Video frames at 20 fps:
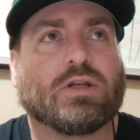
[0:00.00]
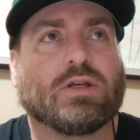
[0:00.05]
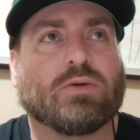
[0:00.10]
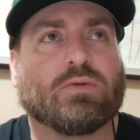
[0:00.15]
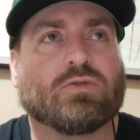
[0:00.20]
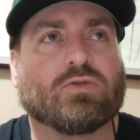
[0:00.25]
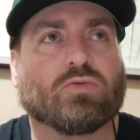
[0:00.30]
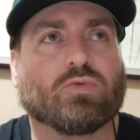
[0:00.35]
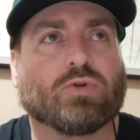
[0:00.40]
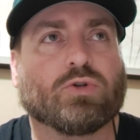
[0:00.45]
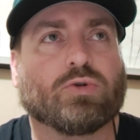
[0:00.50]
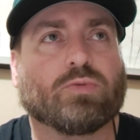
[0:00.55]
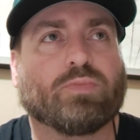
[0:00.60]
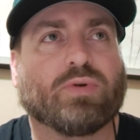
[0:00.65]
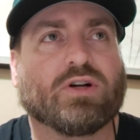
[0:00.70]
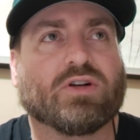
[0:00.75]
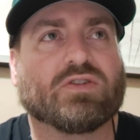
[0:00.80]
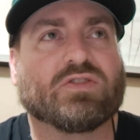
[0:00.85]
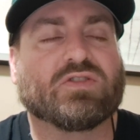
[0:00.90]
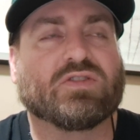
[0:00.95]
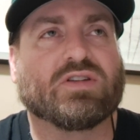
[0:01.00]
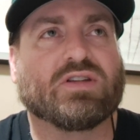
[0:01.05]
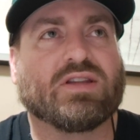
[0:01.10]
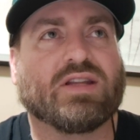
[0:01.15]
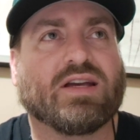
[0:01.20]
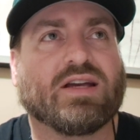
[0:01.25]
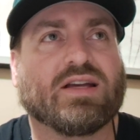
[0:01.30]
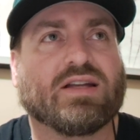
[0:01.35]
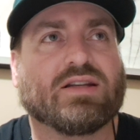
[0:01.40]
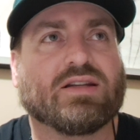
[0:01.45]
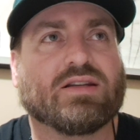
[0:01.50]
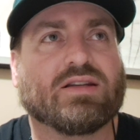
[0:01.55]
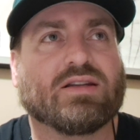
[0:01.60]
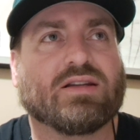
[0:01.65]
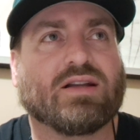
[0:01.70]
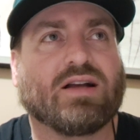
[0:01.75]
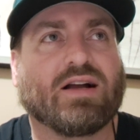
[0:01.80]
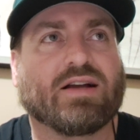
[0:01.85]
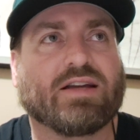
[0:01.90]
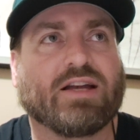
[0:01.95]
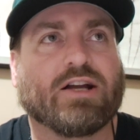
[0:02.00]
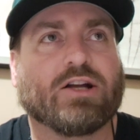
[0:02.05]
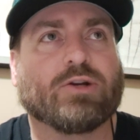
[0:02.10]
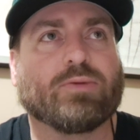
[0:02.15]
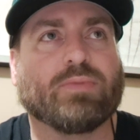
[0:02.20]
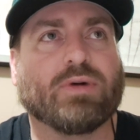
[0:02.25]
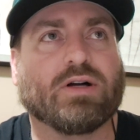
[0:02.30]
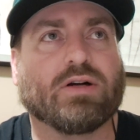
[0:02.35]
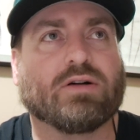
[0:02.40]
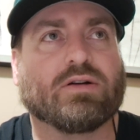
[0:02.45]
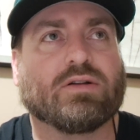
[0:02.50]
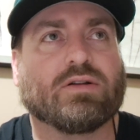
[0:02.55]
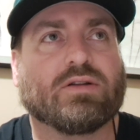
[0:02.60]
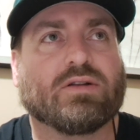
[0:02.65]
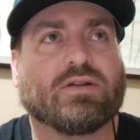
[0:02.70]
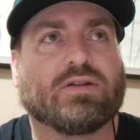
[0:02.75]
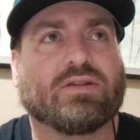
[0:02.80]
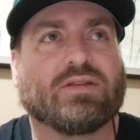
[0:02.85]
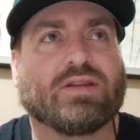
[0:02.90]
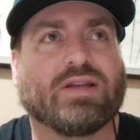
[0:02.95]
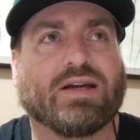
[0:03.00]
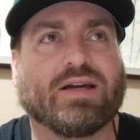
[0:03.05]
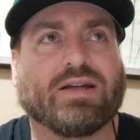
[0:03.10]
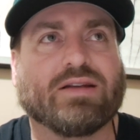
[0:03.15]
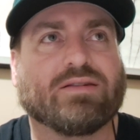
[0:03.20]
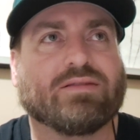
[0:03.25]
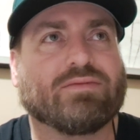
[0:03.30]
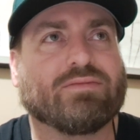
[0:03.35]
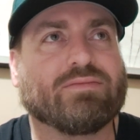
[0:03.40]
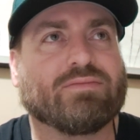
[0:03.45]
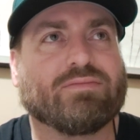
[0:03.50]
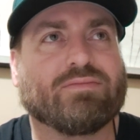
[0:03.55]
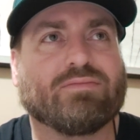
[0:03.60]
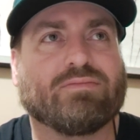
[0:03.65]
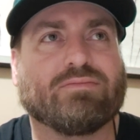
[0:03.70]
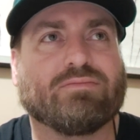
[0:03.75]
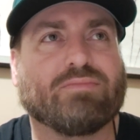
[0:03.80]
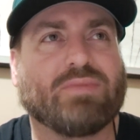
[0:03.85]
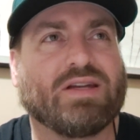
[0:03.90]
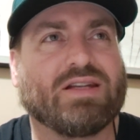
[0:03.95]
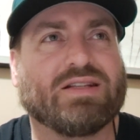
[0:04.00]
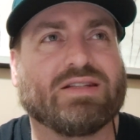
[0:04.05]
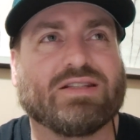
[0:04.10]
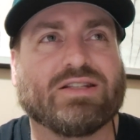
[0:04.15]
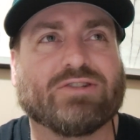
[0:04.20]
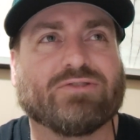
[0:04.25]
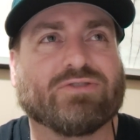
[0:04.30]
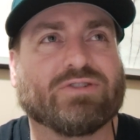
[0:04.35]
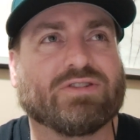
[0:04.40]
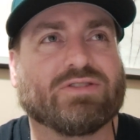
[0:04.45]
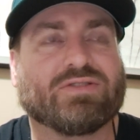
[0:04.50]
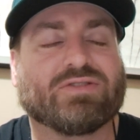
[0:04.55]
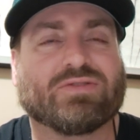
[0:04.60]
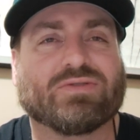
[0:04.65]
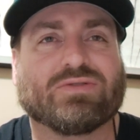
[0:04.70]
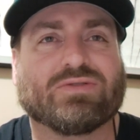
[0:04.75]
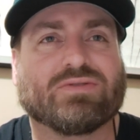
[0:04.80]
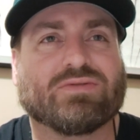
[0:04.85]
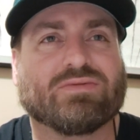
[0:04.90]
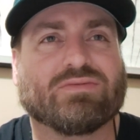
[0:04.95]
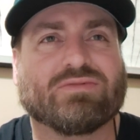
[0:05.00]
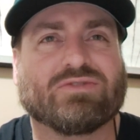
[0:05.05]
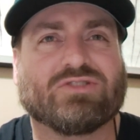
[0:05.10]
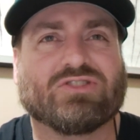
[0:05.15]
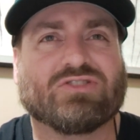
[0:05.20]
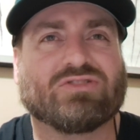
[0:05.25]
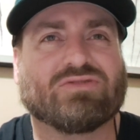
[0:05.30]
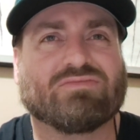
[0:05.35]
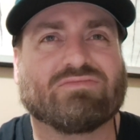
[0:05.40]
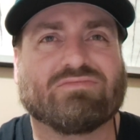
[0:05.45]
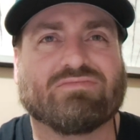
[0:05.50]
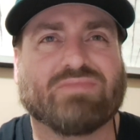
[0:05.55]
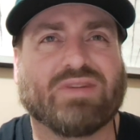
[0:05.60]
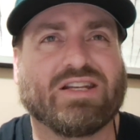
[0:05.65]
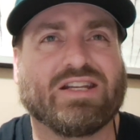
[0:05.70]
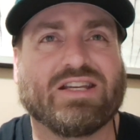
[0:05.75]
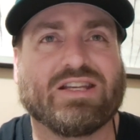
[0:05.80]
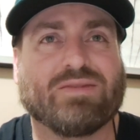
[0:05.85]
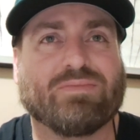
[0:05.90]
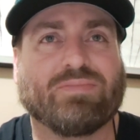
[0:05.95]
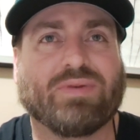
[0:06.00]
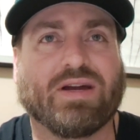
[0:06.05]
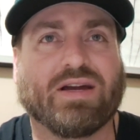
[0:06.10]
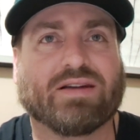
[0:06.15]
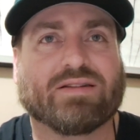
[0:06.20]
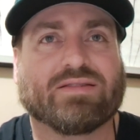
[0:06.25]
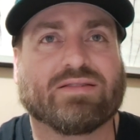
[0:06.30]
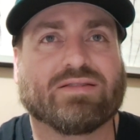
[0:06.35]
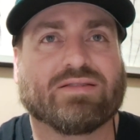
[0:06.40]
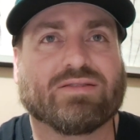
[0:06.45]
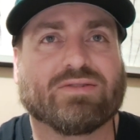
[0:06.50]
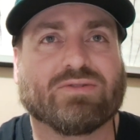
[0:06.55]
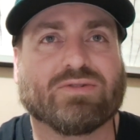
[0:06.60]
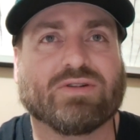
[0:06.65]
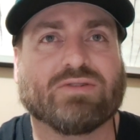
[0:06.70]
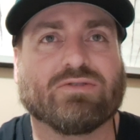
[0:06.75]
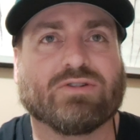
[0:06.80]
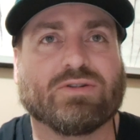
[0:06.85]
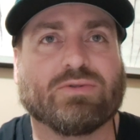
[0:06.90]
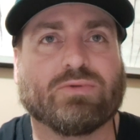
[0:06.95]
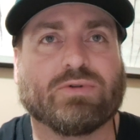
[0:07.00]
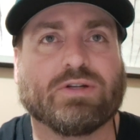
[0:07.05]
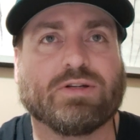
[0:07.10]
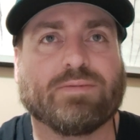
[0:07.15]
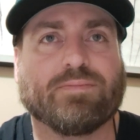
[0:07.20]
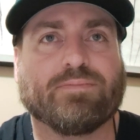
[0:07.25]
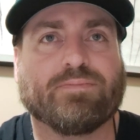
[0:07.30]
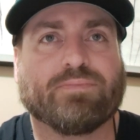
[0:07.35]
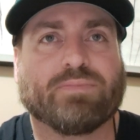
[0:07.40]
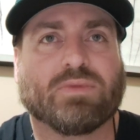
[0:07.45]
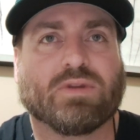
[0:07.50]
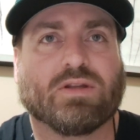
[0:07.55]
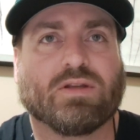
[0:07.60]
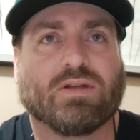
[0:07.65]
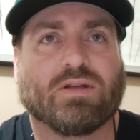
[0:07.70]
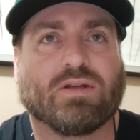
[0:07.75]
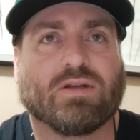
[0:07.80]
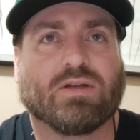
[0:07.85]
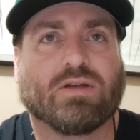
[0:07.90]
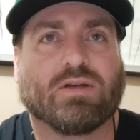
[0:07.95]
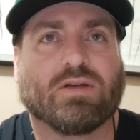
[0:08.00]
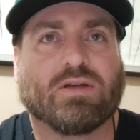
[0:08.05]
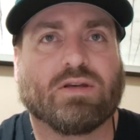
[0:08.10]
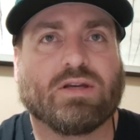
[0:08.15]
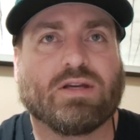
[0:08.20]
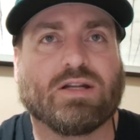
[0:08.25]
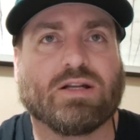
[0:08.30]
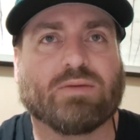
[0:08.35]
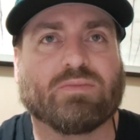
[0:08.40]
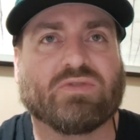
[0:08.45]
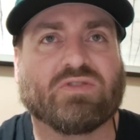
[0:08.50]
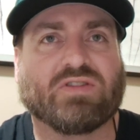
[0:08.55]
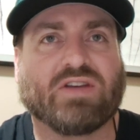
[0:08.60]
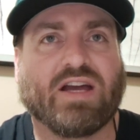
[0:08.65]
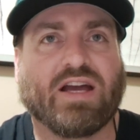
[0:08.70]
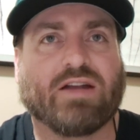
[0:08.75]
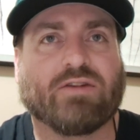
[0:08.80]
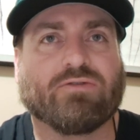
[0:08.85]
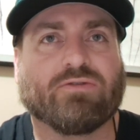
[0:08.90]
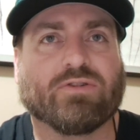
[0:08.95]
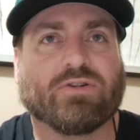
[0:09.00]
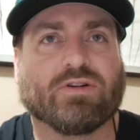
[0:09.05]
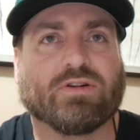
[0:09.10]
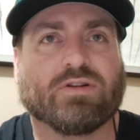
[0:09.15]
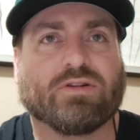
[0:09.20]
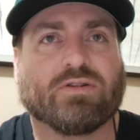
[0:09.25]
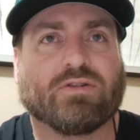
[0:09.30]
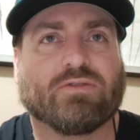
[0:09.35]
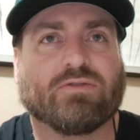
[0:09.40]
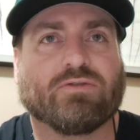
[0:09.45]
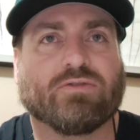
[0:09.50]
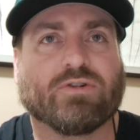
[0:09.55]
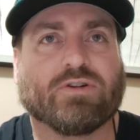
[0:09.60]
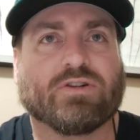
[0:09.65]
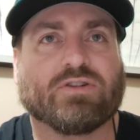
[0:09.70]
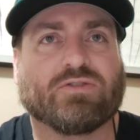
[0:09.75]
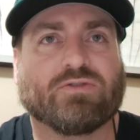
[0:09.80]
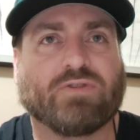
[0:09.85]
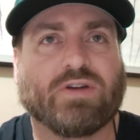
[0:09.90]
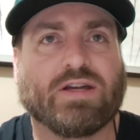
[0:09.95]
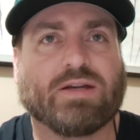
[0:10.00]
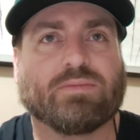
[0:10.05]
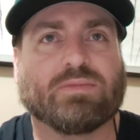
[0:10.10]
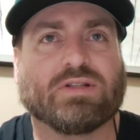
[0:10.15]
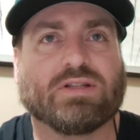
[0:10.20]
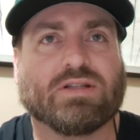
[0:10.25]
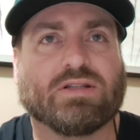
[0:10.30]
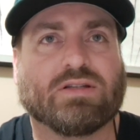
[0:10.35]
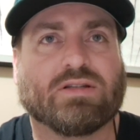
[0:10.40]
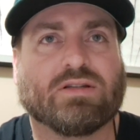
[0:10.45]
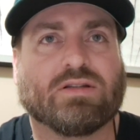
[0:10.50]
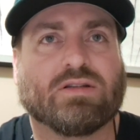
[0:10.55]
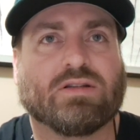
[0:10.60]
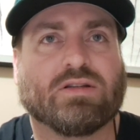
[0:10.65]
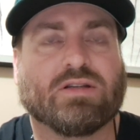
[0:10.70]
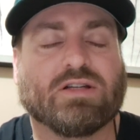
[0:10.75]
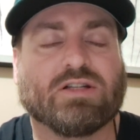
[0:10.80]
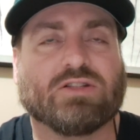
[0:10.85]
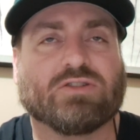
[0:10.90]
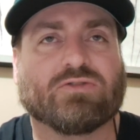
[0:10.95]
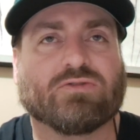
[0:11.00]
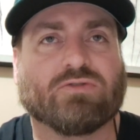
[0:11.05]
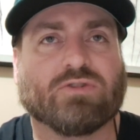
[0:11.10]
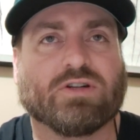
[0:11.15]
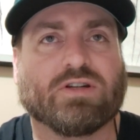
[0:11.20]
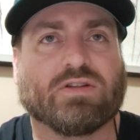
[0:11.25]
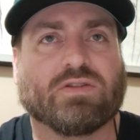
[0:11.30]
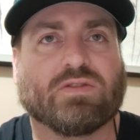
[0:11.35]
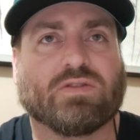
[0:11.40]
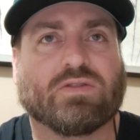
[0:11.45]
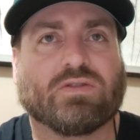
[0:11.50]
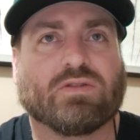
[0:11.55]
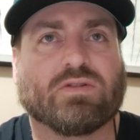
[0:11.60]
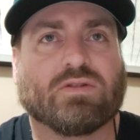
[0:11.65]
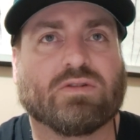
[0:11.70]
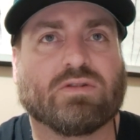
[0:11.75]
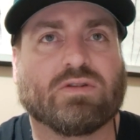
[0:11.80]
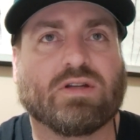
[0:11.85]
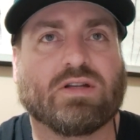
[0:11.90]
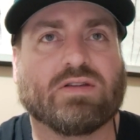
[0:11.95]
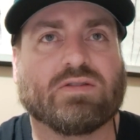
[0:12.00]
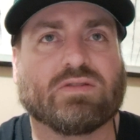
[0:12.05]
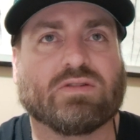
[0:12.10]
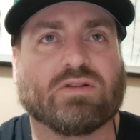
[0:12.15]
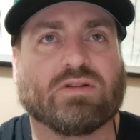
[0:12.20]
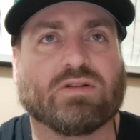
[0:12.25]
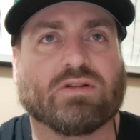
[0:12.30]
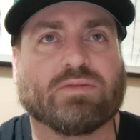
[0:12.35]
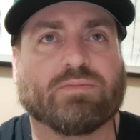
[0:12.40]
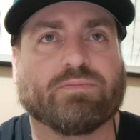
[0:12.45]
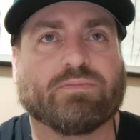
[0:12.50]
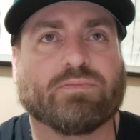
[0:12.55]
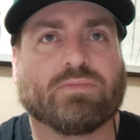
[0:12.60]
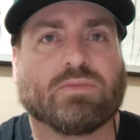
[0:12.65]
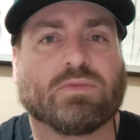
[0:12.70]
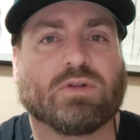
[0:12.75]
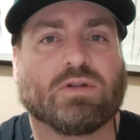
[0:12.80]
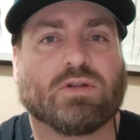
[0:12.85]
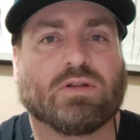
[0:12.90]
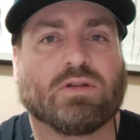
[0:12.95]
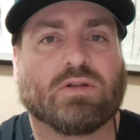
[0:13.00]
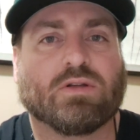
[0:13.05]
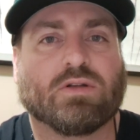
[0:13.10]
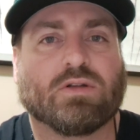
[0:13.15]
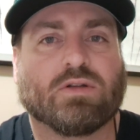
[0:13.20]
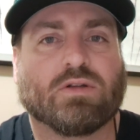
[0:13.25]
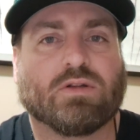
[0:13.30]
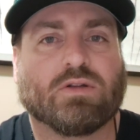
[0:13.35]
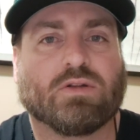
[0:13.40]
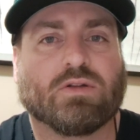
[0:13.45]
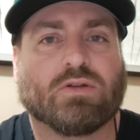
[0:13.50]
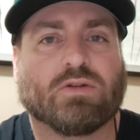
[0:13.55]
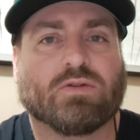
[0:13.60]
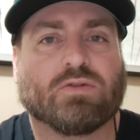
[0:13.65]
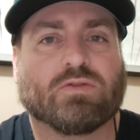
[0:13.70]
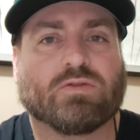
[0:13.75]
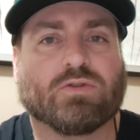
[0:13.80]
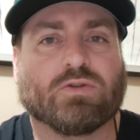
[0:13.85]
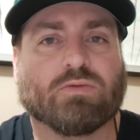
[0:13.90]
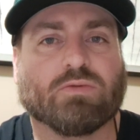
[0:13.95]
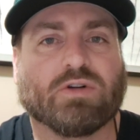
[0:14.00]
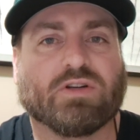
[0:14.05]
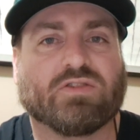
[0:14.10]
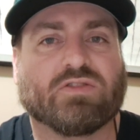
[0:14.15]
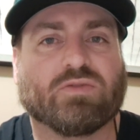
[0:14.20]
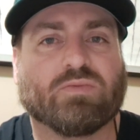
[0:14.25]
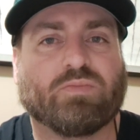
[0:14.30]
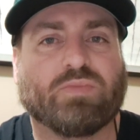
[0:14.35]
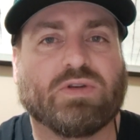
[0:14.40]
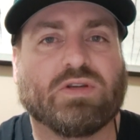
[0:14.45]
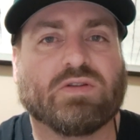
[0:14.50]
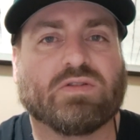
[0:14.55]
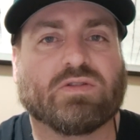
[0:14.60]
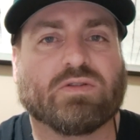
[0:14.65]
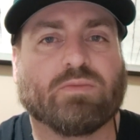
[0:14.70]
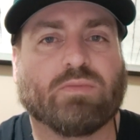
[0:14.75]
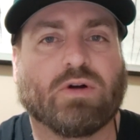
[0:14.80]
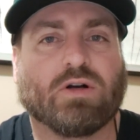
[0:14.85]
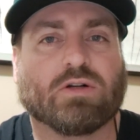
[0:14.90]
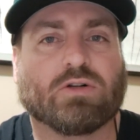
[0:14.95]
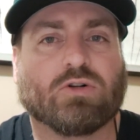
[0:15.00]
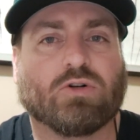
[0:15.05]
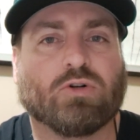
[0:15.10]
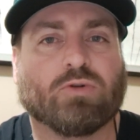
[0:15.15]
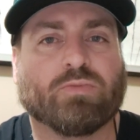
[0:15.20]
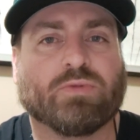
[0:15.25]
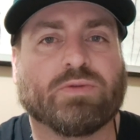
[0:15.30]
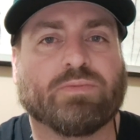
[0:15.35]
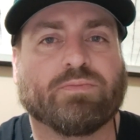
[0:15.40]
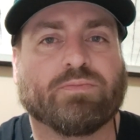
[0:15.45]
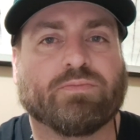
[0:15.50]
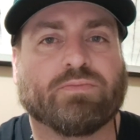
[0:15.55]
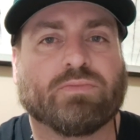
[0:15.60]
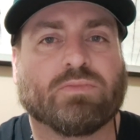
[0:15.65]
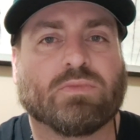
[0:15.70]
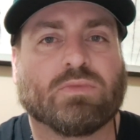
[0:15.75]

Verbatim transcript: He was a real person that I cared about, that made a difference, just made an impact wherever he went. And I'm sad for, for his family and his friends that he's gone. So rest in peace, Ammon Coleman.